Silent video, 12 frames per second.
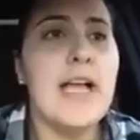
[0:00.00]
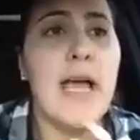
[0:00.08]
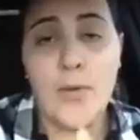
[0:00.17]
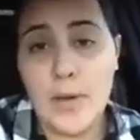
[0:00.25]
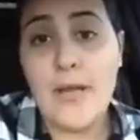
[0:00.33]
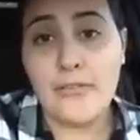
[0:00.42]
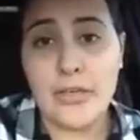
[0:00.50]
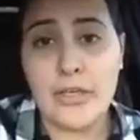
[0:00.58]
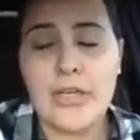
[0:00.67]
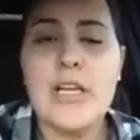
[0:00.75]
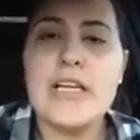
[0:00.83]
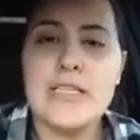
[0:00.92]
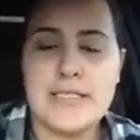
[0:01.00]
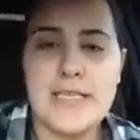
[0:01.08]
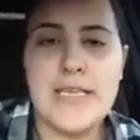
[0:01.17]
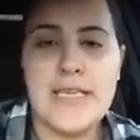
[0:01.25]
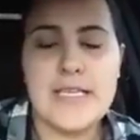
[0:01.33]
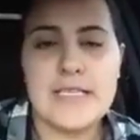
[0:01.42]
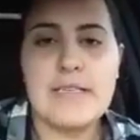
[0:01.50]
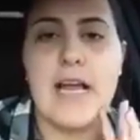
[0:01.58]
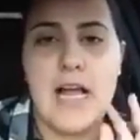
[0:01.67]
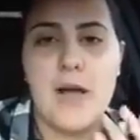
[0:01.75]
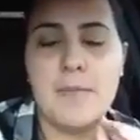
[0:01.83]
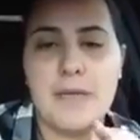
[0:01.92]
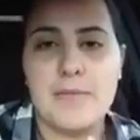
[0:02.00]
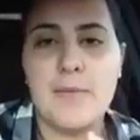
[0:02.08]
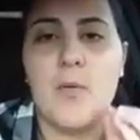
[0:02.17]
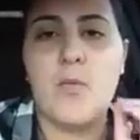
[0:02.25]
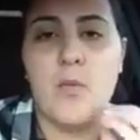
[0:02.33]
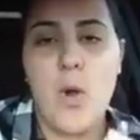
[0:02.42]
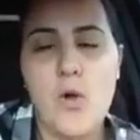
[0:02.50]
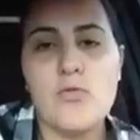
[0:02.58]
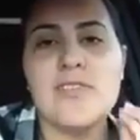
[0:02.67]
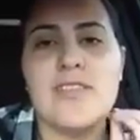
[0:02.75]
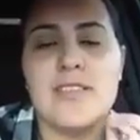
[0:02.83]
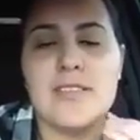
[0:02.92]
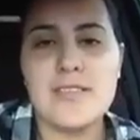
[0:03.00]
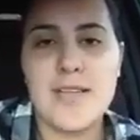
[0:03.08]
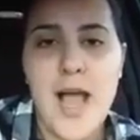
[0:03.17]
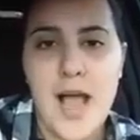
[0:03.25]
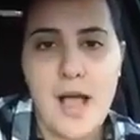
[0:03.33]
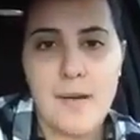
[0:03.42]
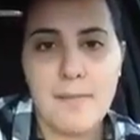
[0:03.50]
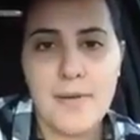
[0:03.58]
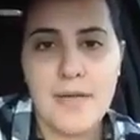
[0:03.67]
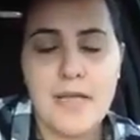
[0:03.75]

However, seeing as to how people won't stop